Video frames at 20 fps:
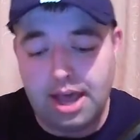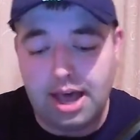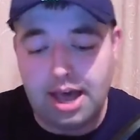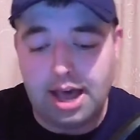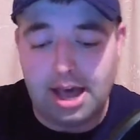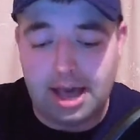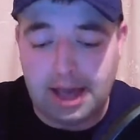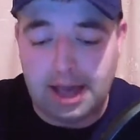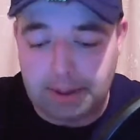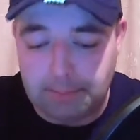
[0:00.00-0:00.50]

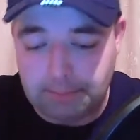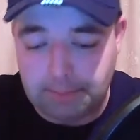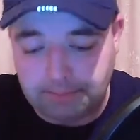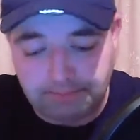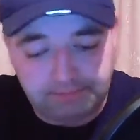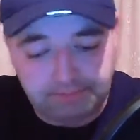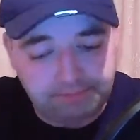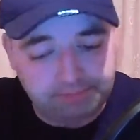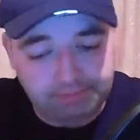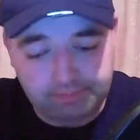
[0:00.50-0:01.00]

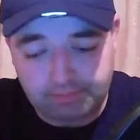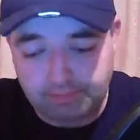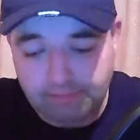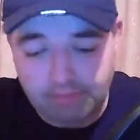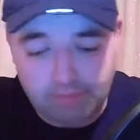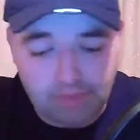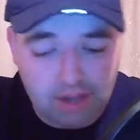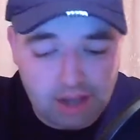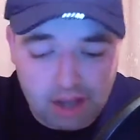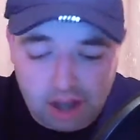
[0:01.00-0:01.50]

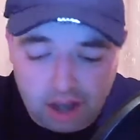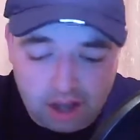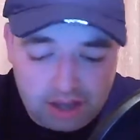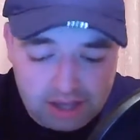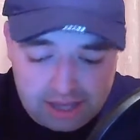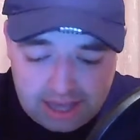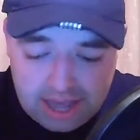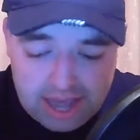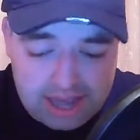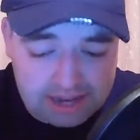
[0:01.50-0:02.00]
I
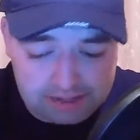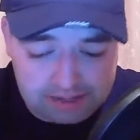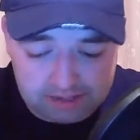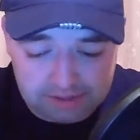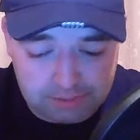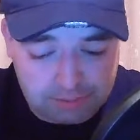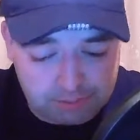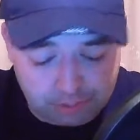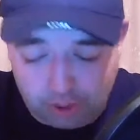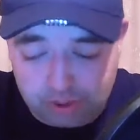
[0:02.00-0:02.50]
can't
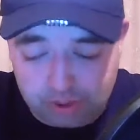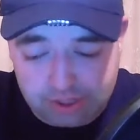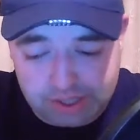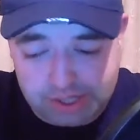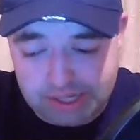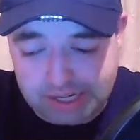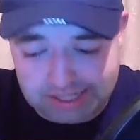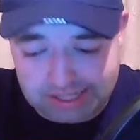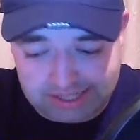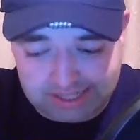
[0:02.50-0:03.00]

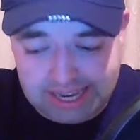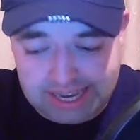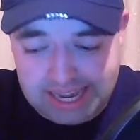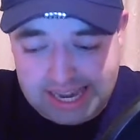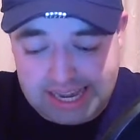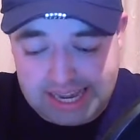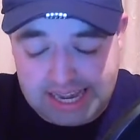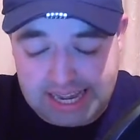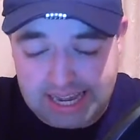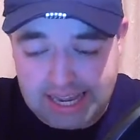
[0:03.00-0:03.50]
personally
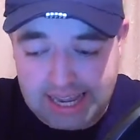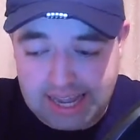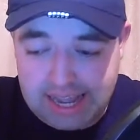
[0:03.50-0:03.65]
see